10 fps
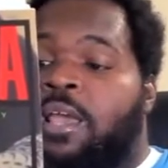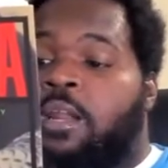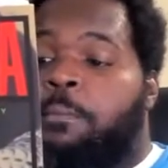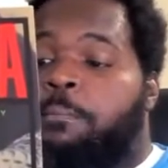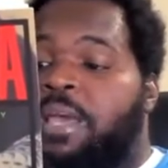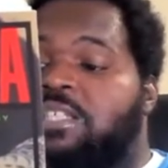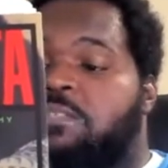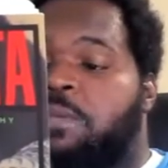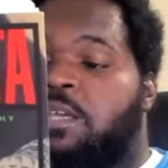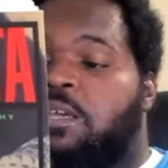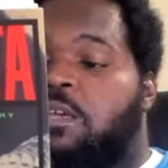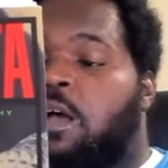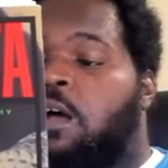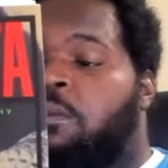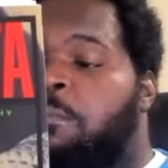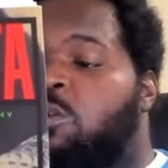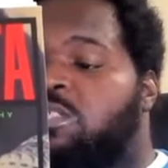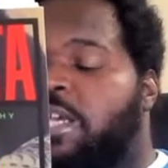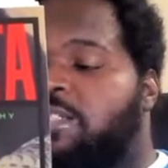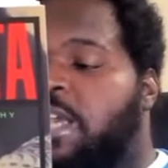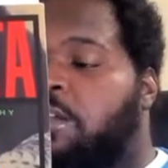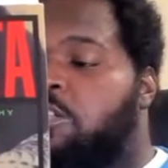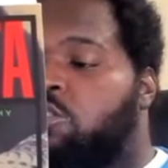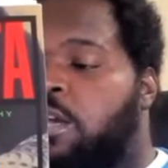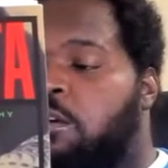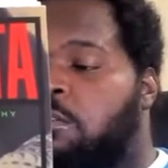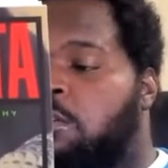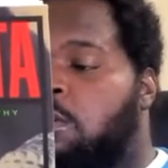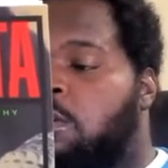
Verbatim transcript: in a basement of the Middlesex County Jail,